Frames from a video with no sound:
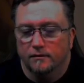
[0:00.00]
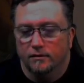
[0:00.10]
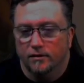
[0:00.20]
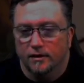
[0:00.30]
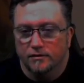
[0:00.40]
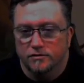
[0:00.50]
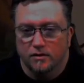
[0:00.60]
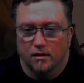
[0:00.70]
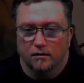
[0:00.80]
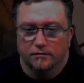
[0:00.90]
Okay,
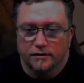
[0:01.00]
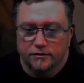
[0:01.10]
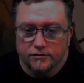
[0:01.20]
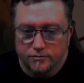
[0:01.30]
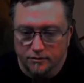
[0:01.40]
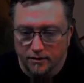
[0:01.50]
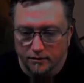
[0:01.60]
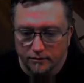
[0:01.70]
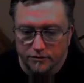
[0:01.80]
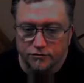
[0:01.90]
so I'll need to
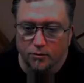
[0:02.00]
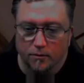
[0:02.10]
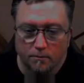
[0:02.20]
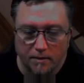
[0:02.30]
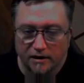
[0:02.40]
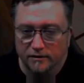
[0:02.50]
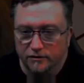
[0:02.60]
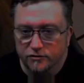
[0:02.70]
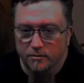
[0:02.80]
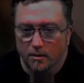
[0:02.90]
resort
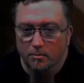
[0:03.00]
mainly to my